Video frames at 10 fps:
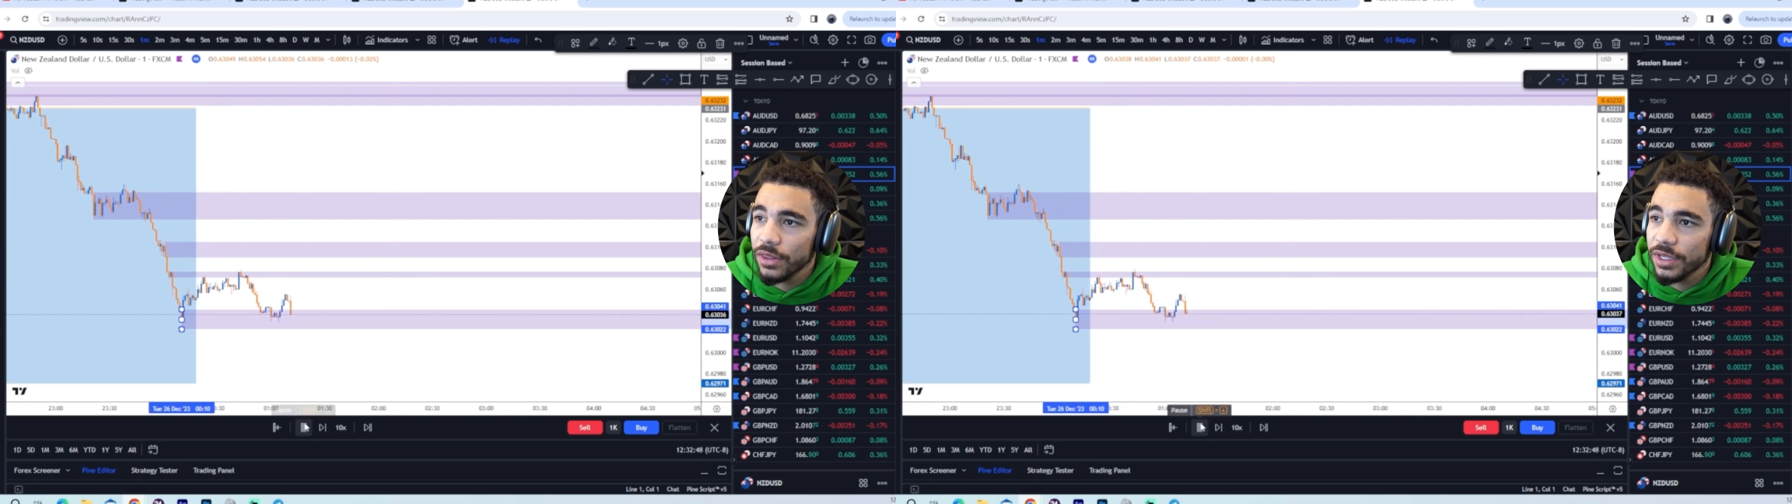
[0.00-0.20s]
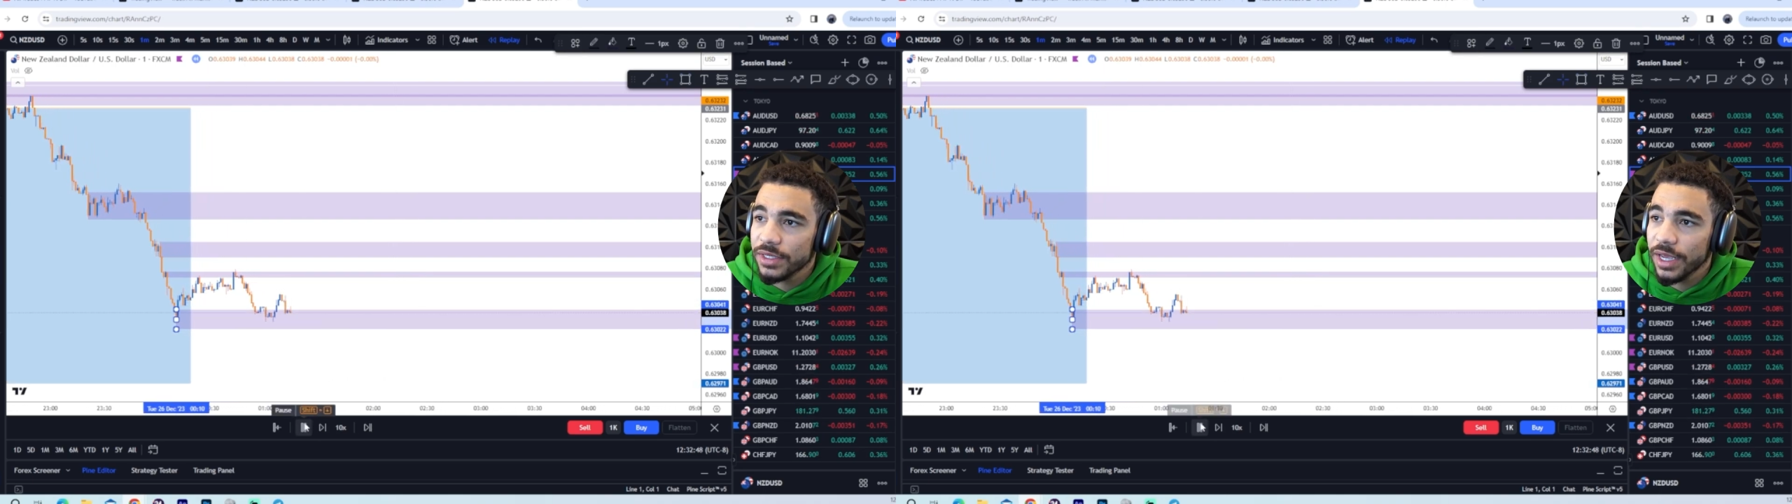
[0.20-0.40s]

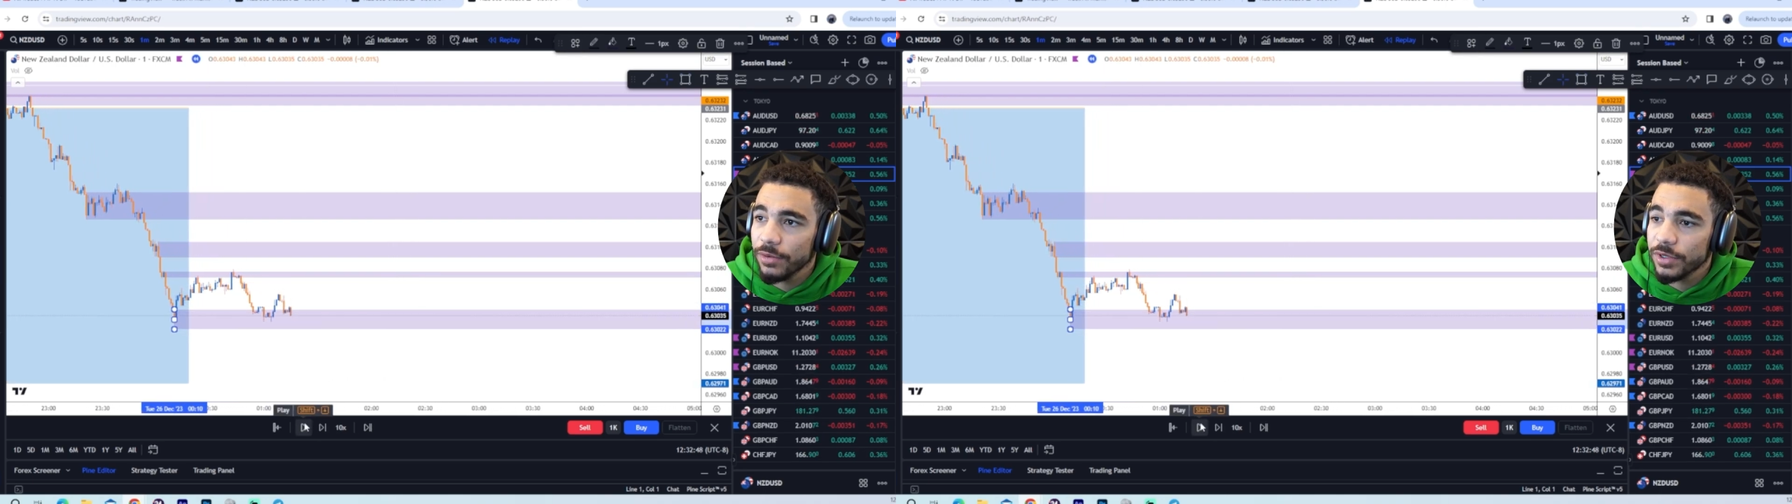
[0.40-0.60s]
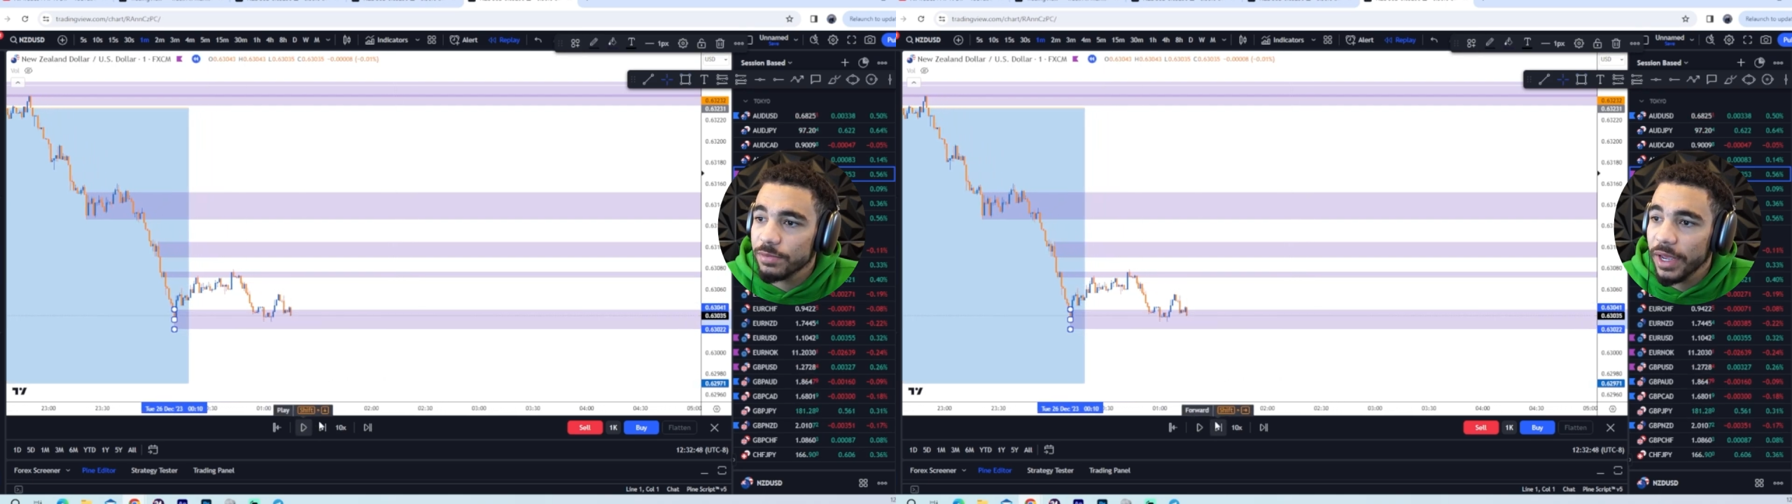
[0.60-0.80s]
this
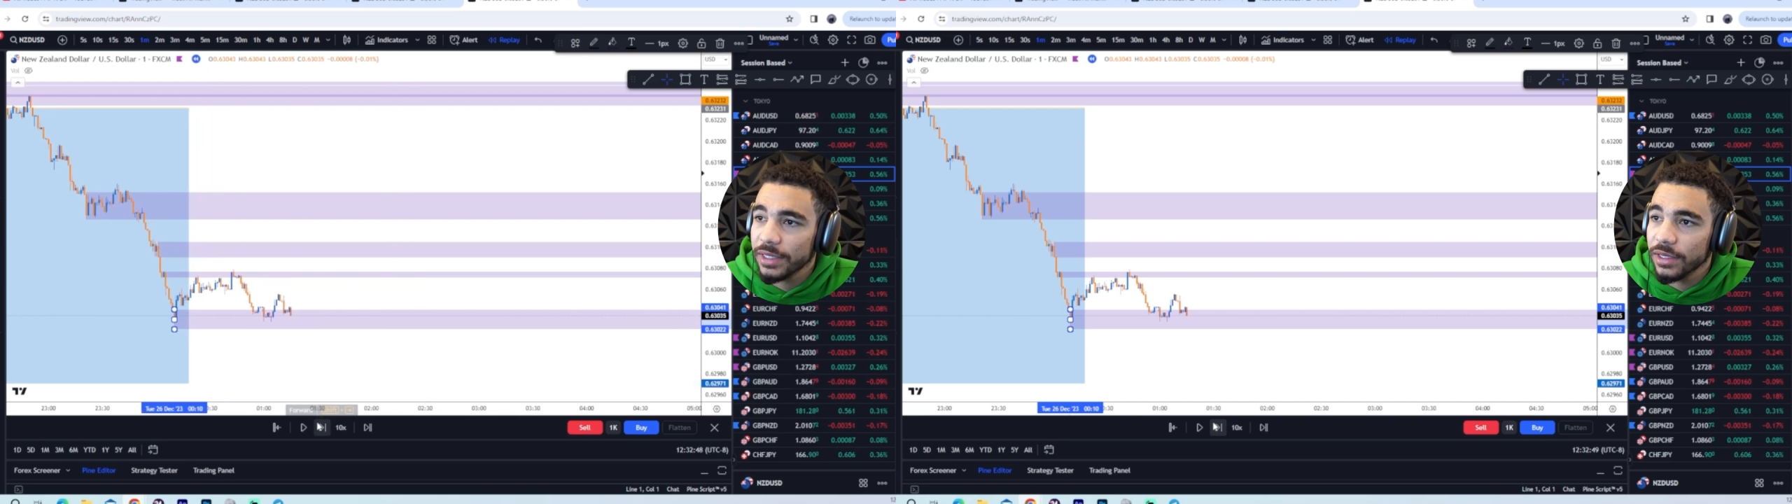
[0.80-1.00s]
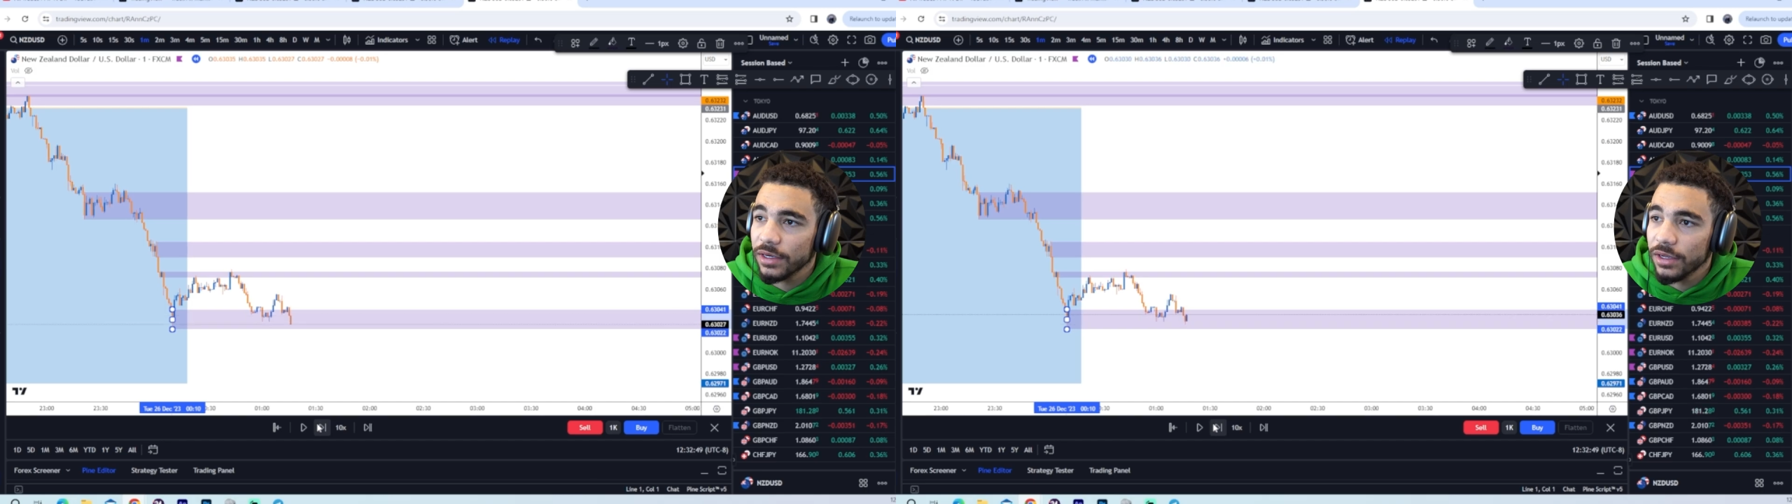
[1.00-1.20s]
get
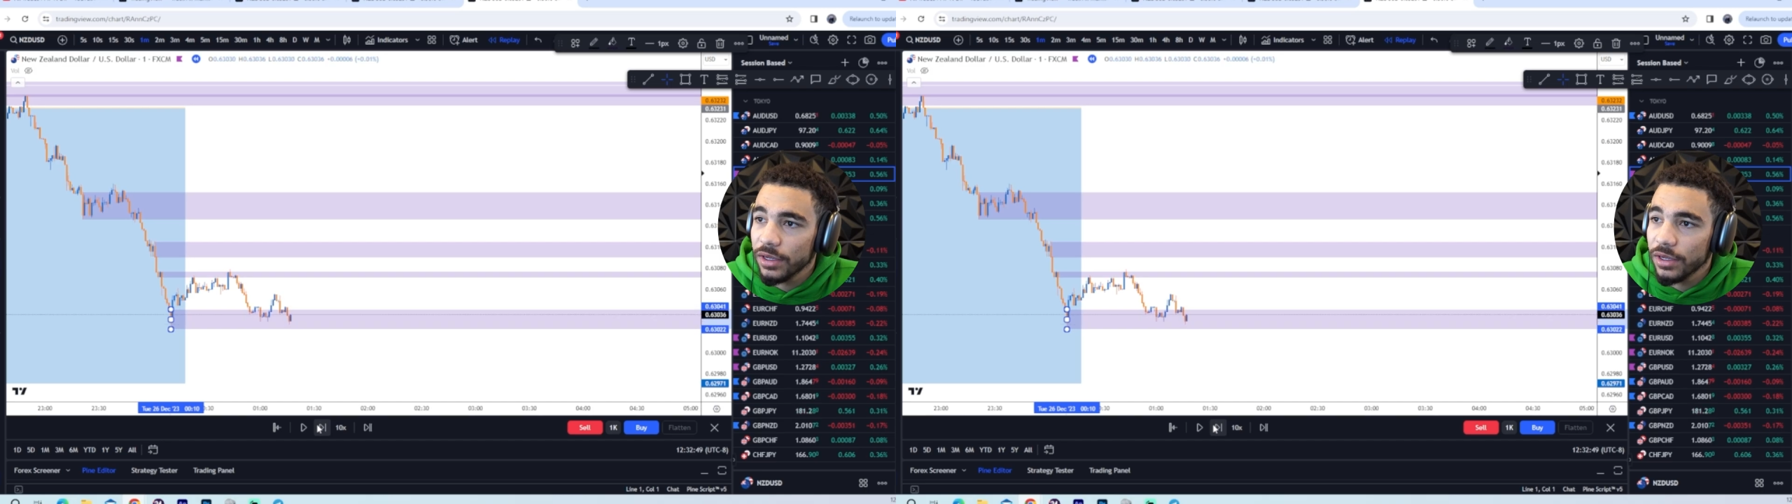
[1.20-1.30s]
respected